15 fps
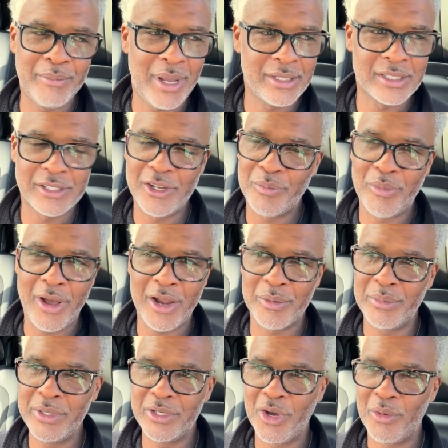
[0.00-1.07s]
stuff brought to
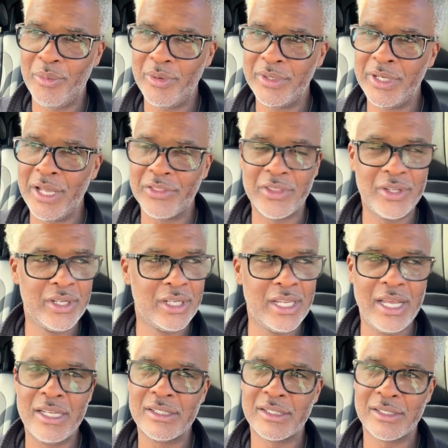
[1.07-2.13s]
me nothing
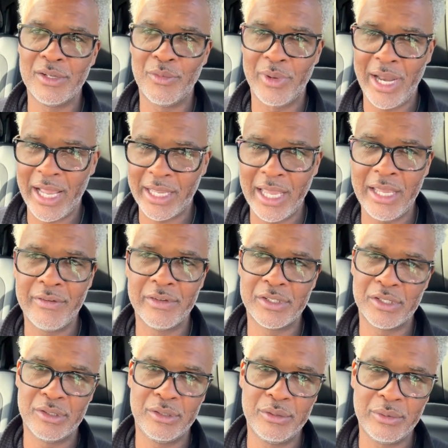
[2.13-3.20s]
less than what I gave it
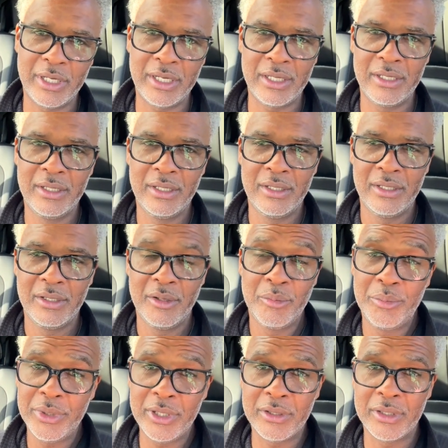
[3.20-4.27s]
to you at.
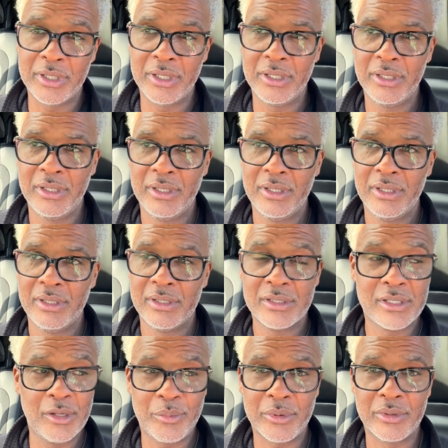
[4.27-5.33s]
Period.
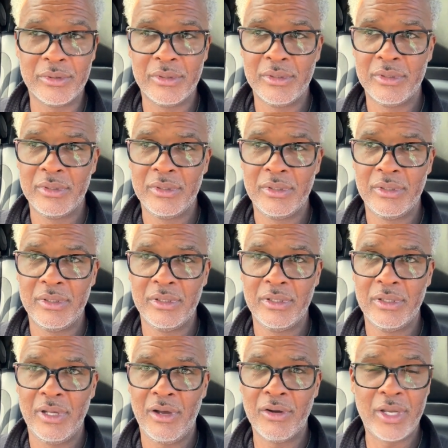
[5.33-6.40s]
Simple.
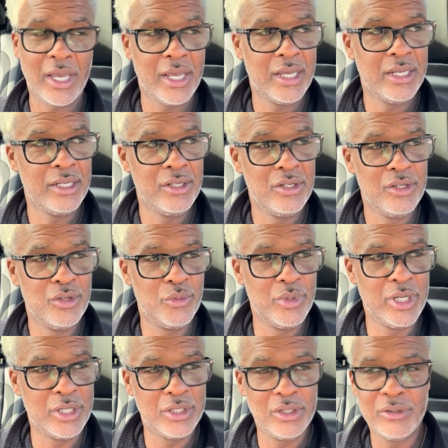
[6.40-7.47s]
Okay,
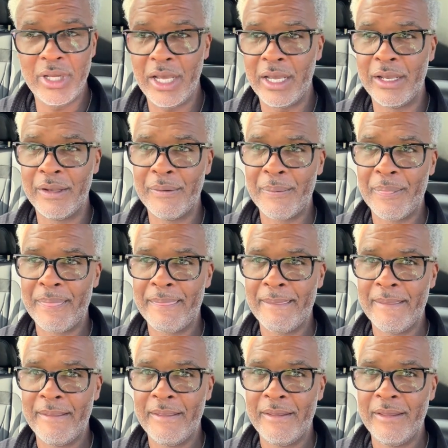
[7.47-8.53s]
we could do that.
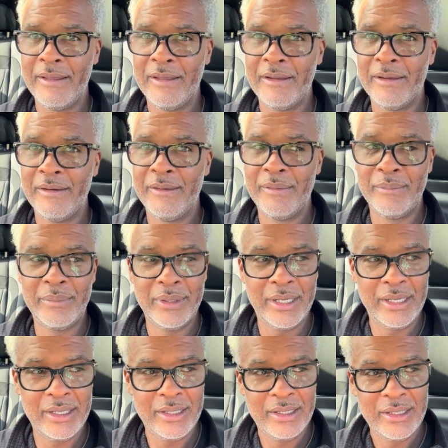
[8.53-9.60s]

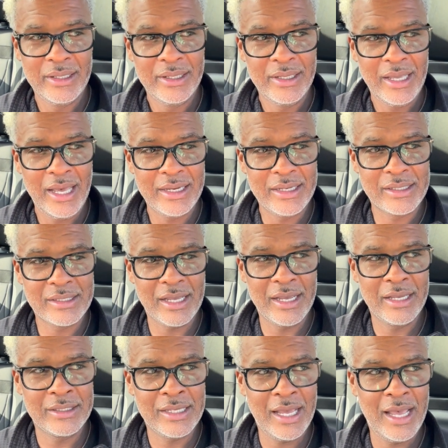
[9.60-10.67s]
But at the
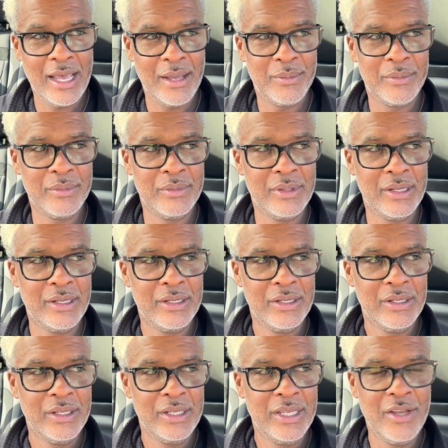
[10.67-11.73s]
same time,
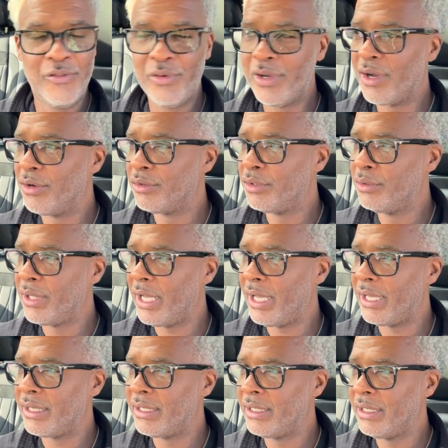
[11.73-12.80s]
if we're gonna do
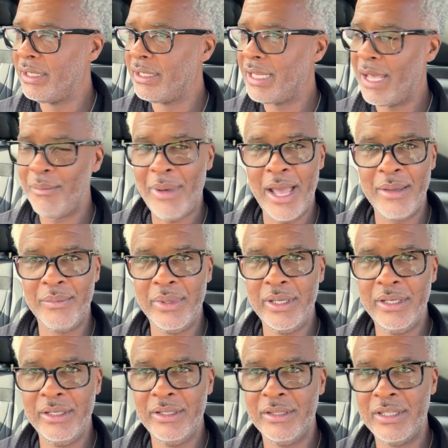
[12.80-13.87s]
that, then that might
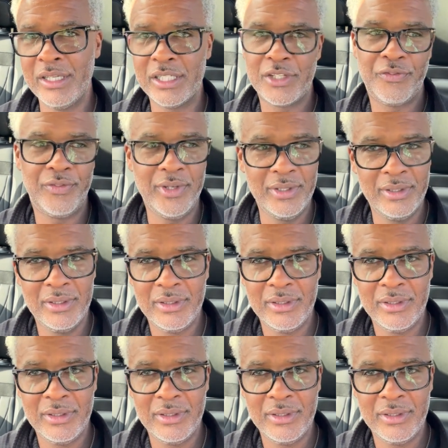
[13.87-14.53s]
be this fee.